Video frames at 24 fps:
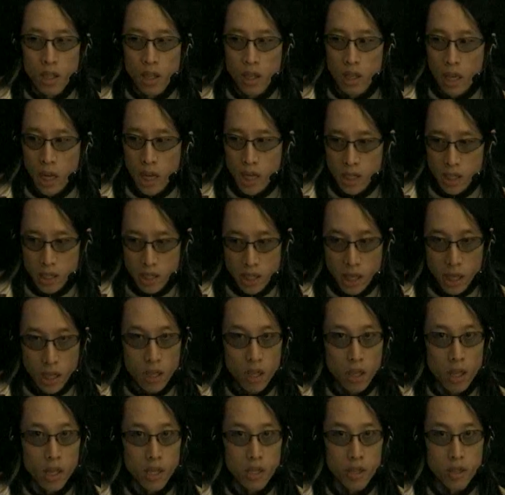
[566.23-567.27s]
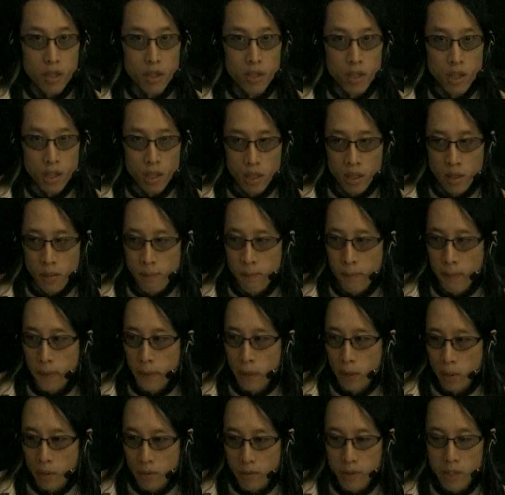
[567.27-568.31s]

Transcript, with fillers: It has a psychological, um, you know,